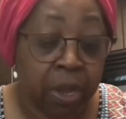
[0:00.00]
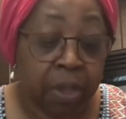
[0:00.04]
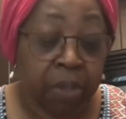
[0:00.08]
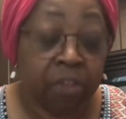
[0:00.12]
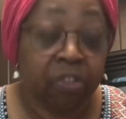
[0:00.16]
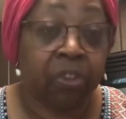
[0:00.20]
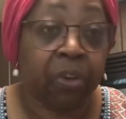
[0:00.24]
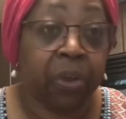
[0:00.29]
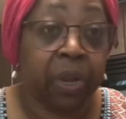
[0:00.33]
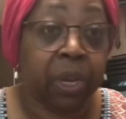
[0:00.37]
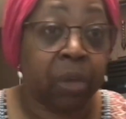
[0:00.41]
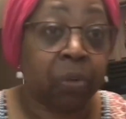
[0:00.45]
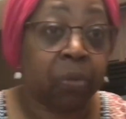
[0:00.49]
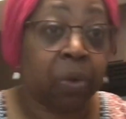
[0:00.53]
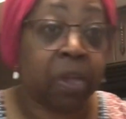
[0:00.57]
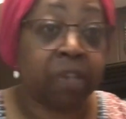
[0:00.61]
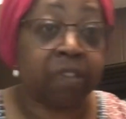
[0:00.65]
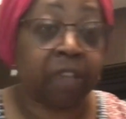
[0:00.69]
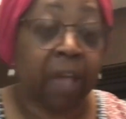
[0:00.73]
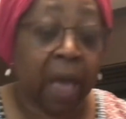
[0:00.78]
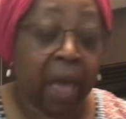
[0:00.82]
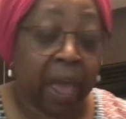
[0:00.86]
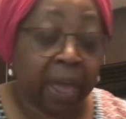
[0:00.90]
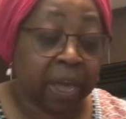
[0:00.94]
So
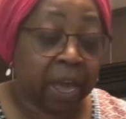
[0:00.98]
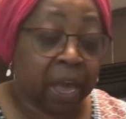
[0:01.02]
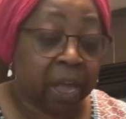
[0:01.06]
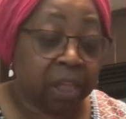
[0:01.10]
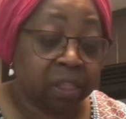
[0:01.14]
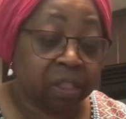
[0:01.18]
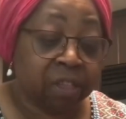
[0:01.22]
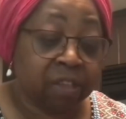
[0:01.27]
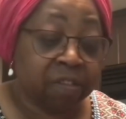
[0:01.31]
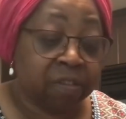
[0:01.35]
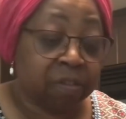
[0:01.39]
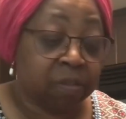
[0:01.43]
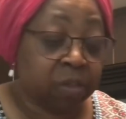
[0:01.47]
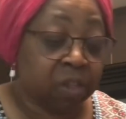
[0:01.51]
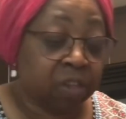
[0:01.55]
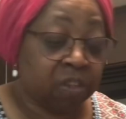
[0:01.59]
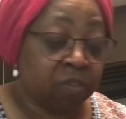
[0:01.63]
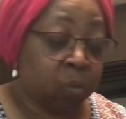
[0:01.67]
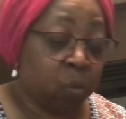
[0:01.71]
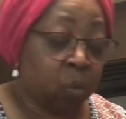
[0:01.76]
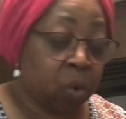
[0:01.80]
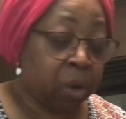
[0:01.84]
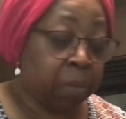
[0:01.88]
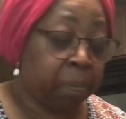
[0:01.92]
anyways, I got this,
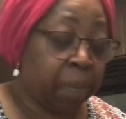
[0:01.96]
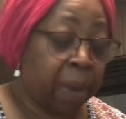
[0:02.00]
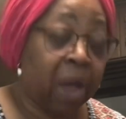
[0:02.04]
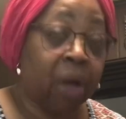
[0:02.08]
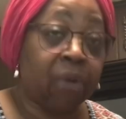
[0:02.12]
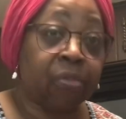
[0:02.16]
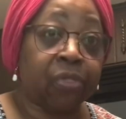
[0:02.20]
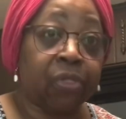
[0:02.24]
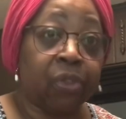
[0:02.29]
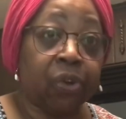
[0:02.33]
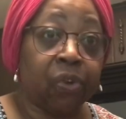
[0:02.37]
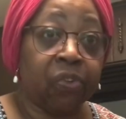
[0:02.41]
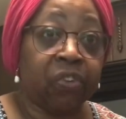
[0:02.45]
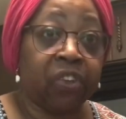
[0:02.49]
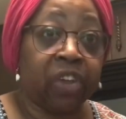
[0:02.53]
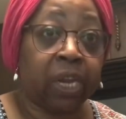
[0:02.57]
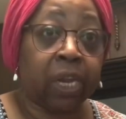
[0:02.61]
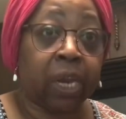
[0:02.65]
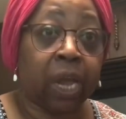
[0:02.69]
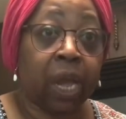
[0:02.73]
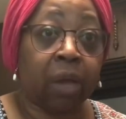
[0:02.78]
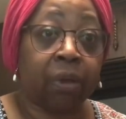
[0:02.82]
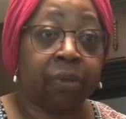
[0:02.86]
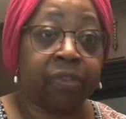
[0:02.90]
this one pound,
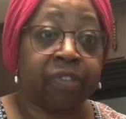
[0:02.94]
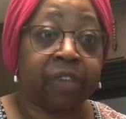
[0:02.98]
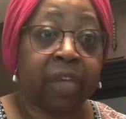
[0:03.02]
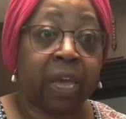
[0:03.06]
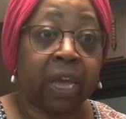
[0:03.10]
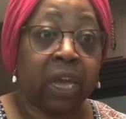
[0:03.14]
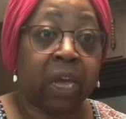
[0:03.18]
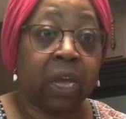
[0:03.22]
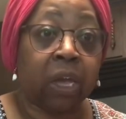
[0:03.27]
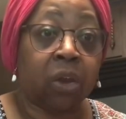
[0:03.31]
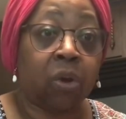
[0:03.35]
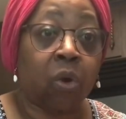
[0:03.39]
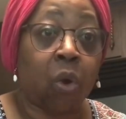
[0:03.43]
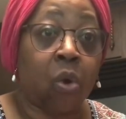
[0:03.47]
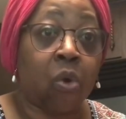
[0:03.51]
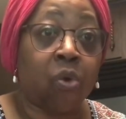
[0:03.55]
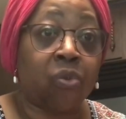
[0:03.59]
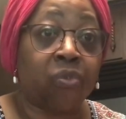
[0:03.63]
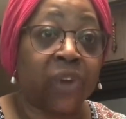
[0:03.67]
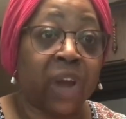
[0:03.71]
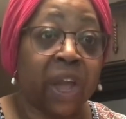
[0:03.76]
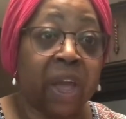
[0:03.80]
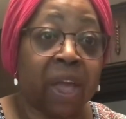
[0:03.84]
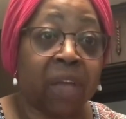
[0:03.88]
13 ounce can
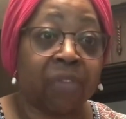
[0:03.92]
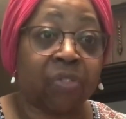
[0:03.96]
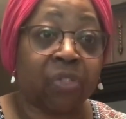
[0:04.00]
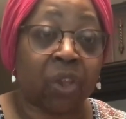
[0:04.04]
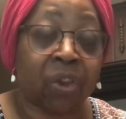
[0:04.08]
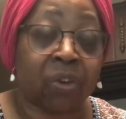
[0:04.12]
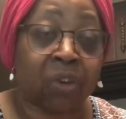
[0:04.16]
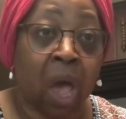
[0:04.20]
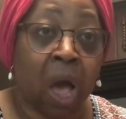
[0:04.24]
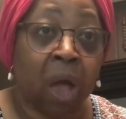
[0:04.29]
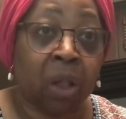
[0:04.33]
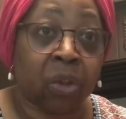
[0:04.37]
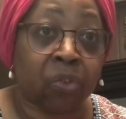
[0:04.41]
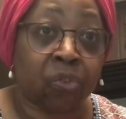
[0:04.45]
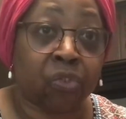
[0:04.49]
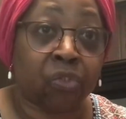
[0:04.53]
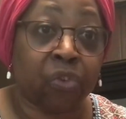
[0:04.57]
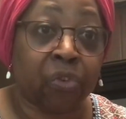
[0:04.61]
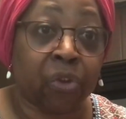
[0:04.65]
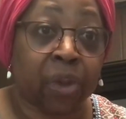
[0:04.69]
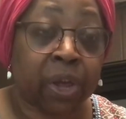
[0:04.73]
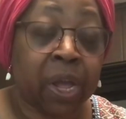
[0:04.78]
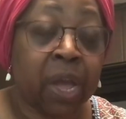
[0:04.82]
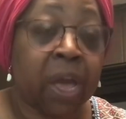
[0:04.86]
over at the Dollar
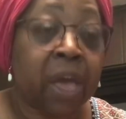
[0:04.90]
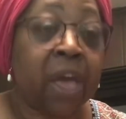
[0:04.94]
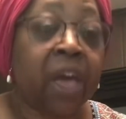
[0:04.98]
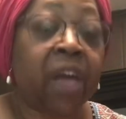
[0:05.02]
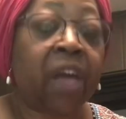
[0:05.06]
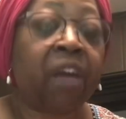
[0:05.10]
Tree.